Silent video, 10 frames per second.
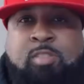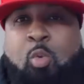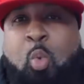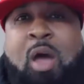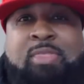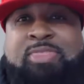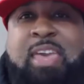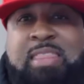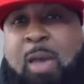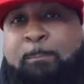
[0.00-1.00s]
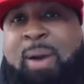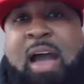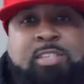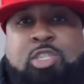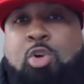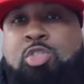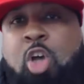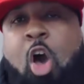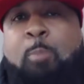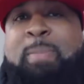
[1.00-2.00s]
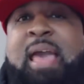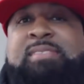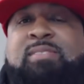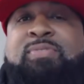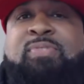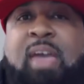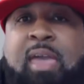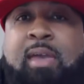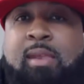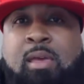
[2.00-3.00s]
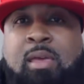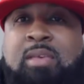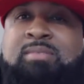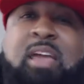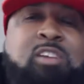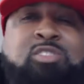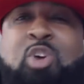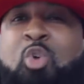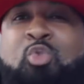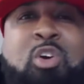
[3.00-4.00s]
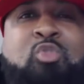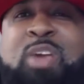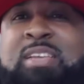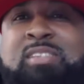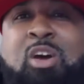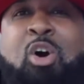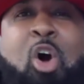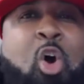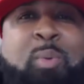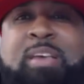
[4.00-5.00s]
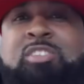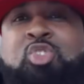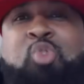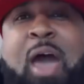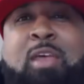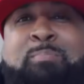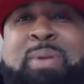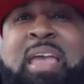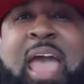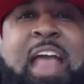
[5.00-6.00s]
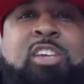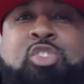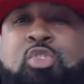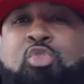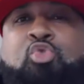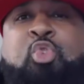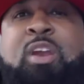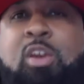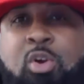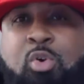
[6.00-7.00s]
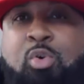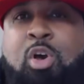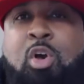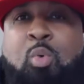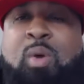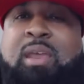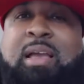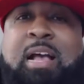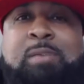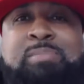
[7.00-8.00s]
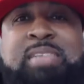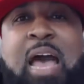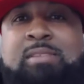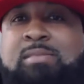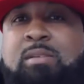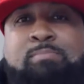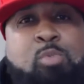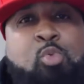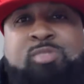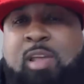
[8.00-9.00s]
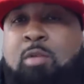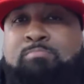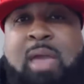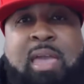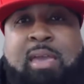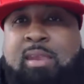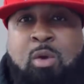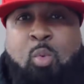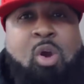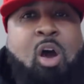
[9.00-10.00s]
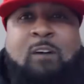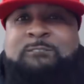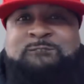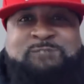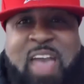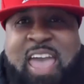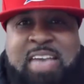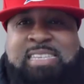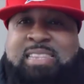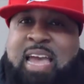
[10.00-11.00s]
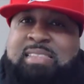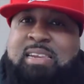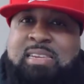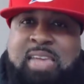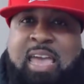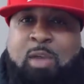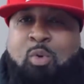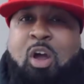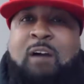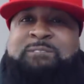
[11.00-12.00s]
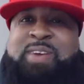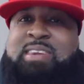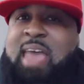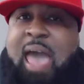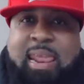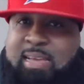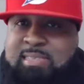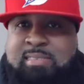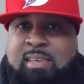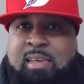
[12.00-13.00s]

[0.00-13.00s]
The one thing that Poncho taught me as a fan is there's no real reason to always try to be extra critical when it comes down to the moves that are made. We're all fans at the end of the day. We're all fanatics